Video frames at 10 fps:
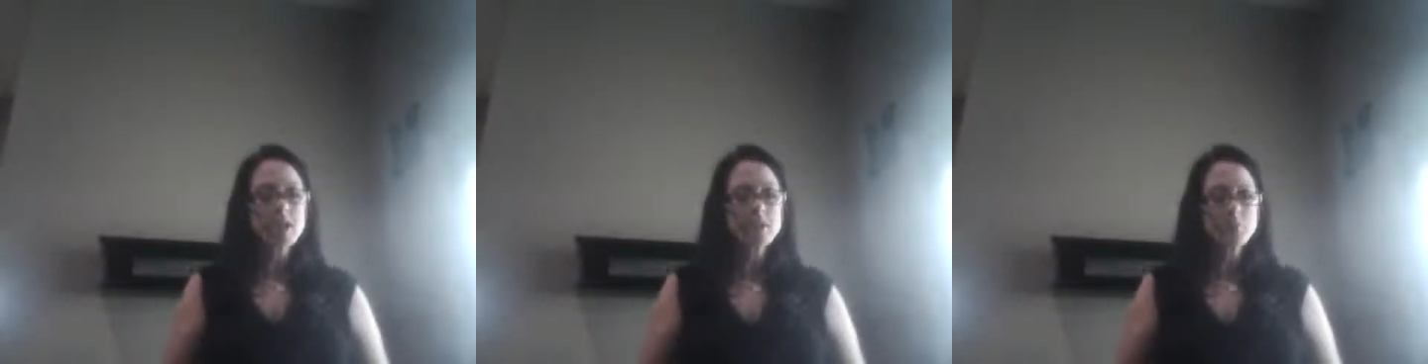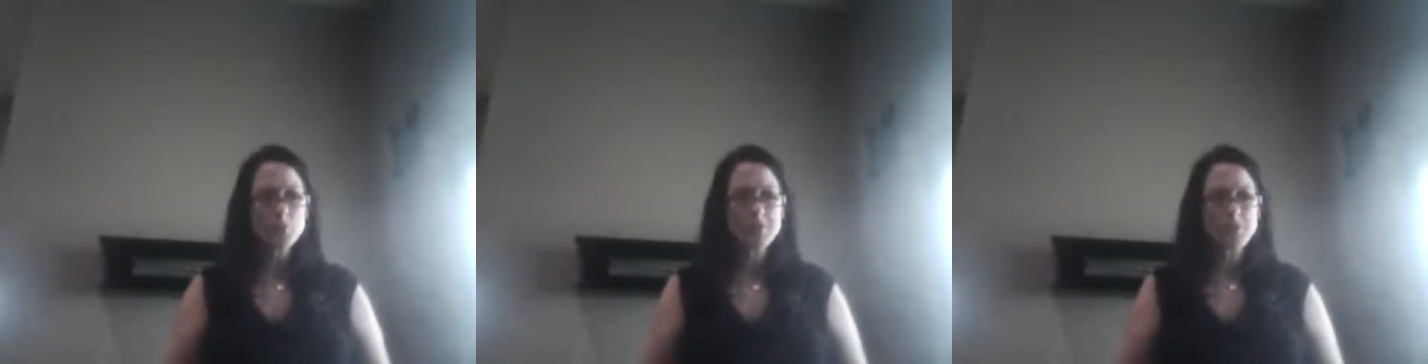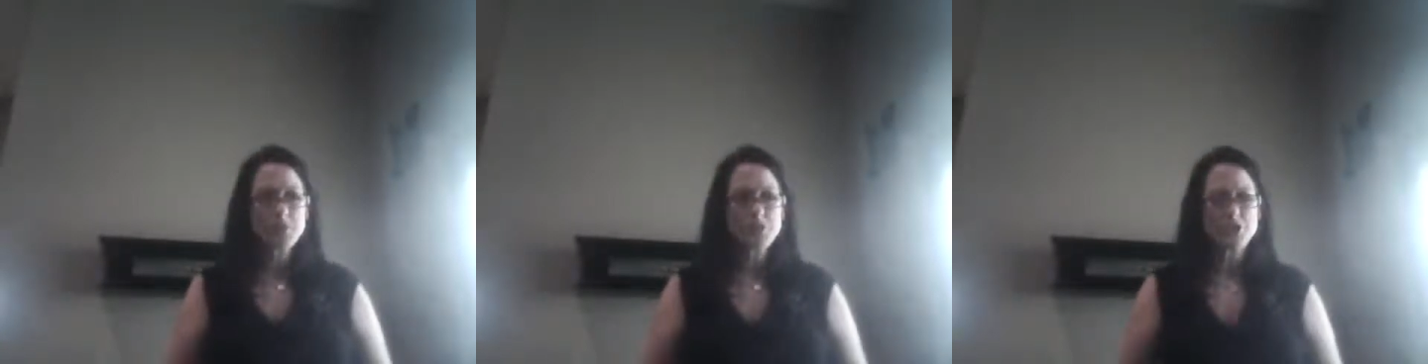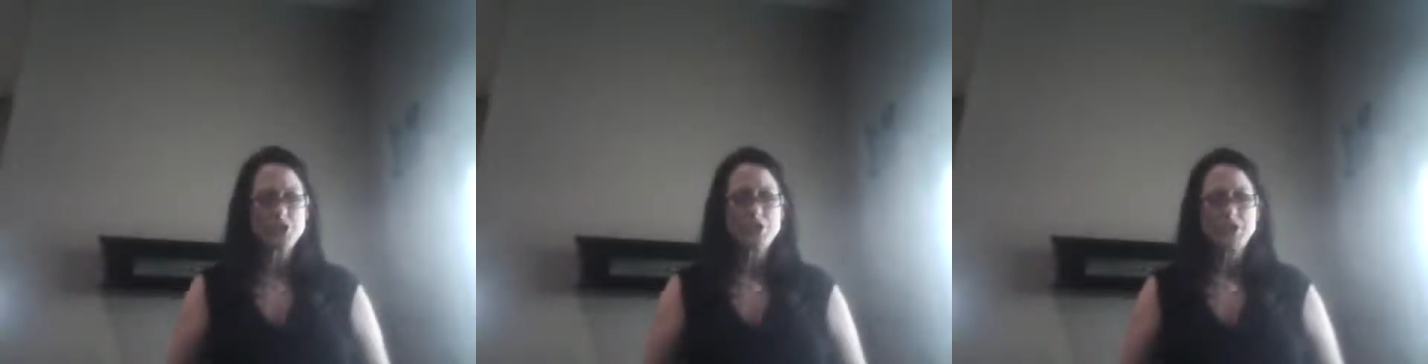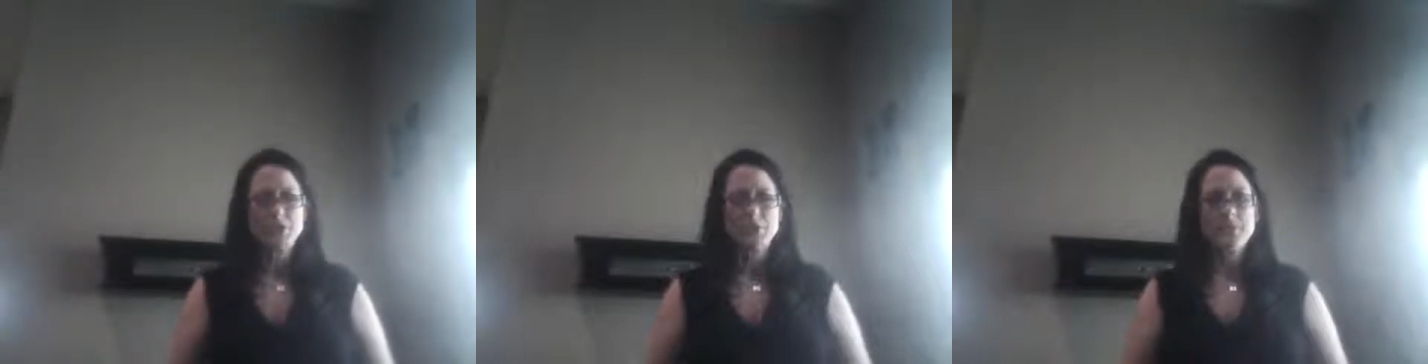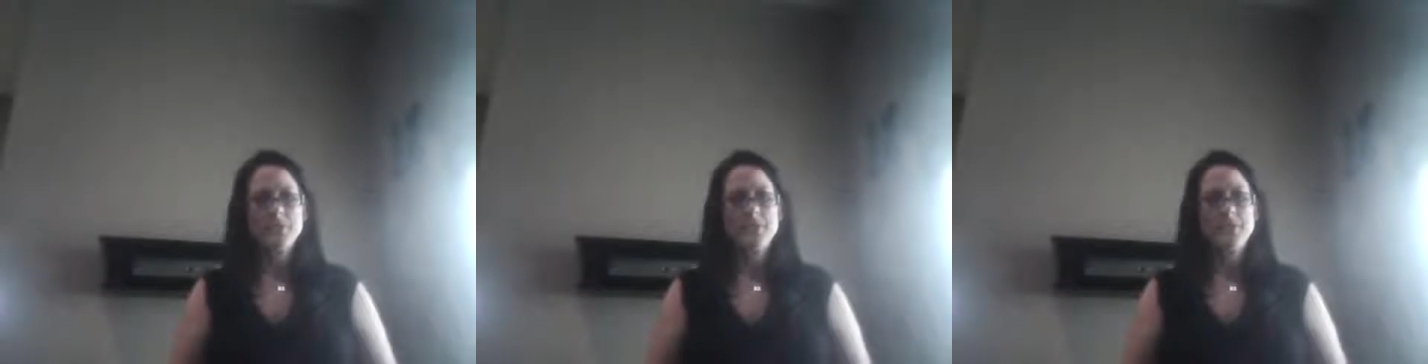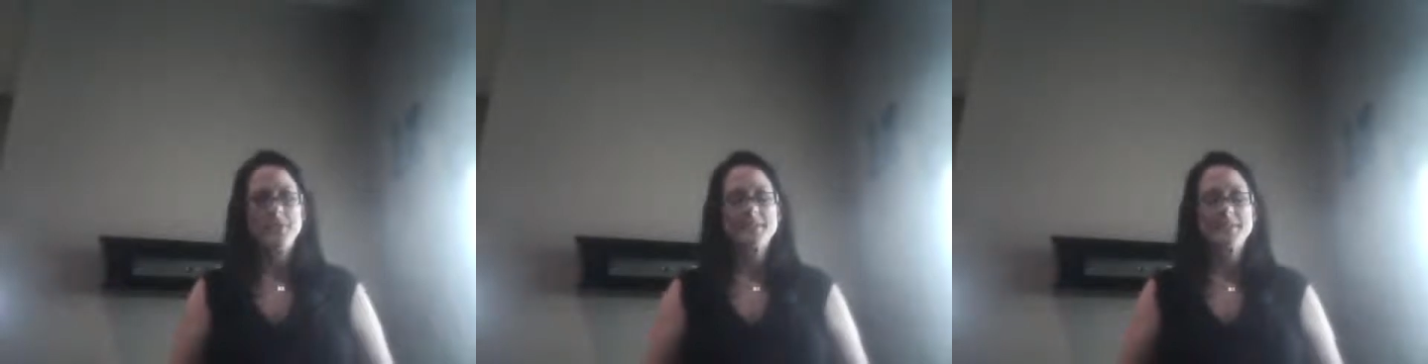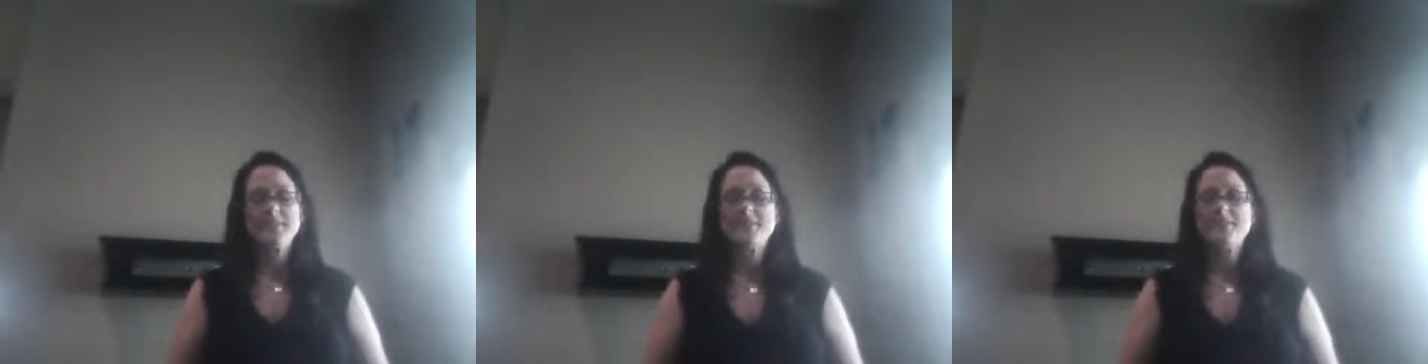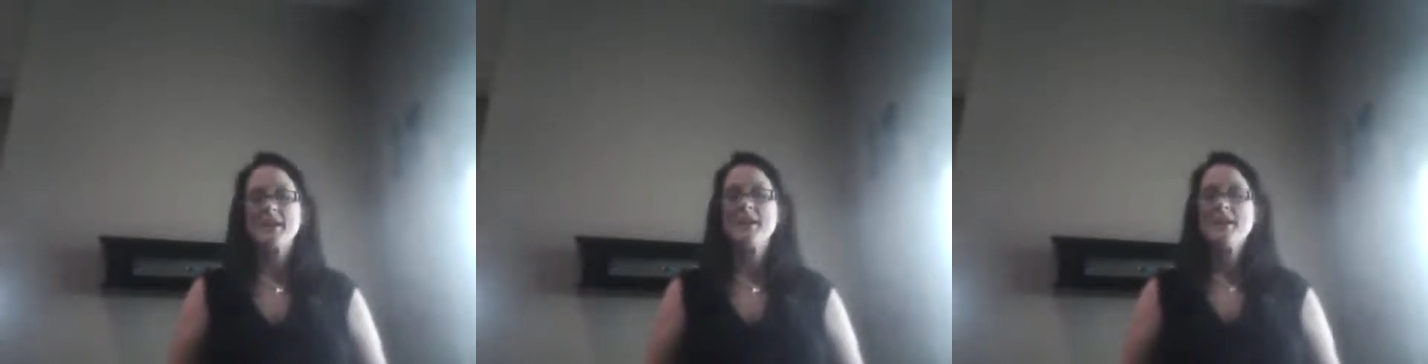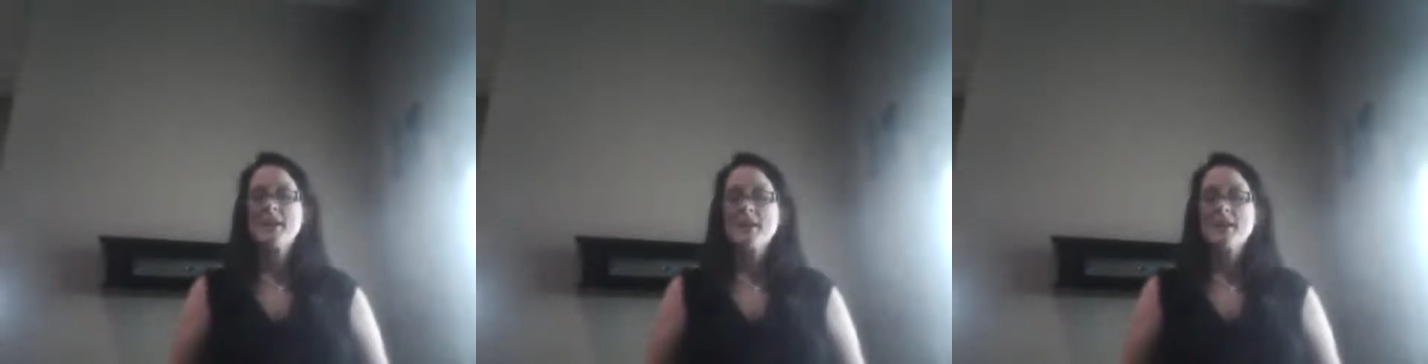I have researched organ donation extensively,